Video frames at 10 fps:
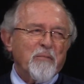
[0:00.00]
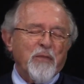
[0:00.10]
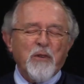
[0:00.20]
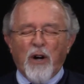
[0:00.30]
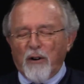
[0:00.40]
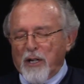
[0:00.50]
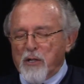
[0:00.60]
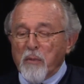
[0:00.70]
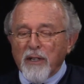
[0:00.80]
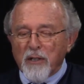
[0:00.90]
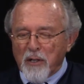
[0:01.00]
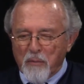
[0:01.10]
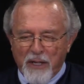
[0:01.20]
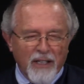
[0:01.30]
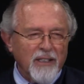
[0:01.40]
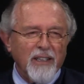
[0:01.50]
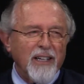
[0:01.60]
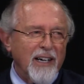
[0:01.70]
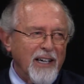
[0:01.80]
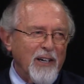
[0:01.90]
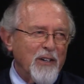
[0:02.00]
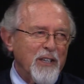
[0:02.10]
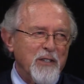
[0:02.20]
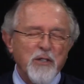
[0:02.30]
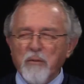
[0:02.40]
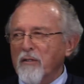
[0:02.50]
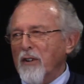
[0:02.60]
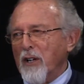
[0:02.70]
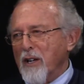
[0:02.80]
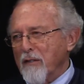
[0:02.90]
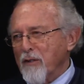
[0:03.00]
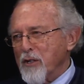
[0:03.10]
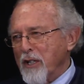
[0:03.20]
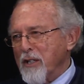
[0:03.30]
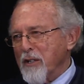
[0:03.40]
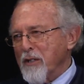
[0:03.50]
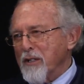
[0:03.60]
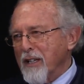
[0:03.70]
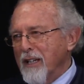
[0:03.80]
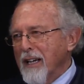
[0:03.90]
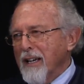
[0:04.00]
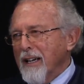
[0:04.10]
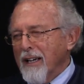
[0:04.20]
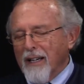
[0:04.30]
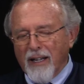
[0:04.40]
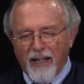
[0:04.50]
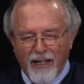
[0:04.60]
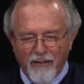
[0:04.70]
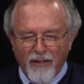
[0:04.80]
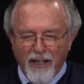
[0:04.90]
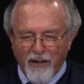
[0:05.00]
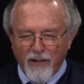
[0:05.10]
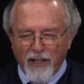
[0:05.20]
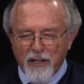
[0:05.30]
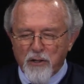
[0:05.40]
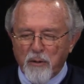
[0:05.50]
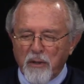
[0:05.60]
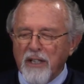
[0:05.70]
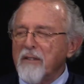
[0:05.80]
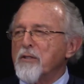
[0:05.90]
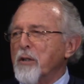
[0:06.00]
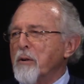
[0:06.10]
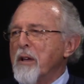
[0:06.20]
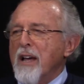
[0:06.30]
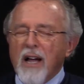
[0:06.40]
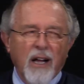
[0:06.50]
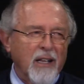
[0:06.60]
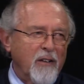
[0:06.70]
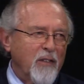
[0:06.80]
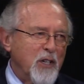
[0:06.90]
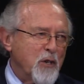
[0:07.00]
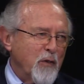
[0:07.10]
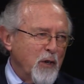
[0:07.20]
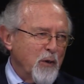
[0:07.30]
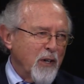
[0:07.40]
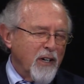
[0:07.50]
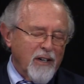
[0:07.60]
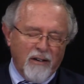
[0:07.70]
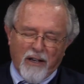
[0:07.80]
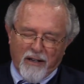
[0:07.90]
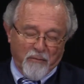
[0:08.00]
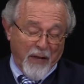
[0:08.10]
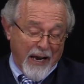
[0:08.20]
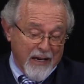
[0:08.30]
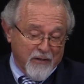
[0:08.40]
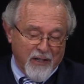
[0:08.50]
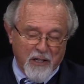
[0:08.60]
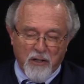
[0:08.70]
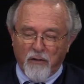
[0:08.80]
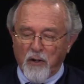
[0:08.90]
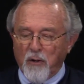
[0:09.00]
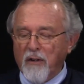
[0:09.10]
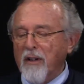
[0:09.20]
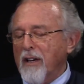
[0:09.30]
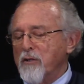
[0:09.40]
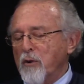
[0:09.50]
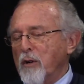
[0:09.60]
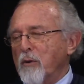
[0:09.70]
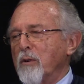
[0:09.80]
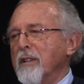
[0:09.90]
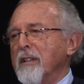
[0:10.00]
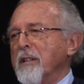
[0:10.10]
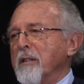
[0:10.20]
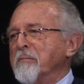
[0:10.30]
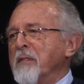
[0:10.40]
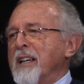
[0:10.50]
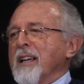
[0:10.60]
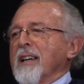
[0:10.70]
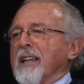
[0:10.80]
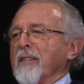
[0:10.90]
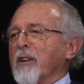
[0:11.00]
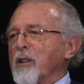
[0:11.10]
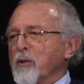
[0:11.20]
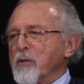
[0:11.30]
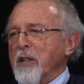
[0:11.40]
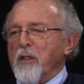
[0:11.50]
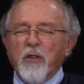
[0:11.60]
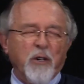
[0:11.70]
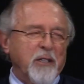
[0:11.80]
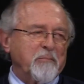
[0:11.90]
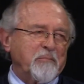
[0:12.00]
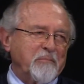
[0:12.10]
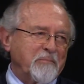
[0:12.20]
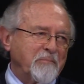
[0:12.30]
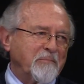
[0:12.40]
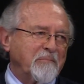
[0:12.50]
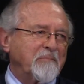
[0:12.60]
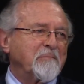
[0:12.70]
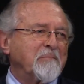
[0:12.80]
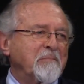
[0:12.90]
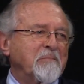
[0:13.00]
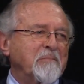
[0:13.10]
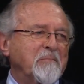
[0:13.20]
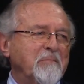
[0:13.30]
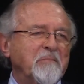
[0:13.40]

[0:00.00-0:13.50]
are expected to be a little higher than some of our conversations uh, have, have, led us to believe. So I'll give each of you, or ask each of you uh, as you are willing to give a closing thought. Sure.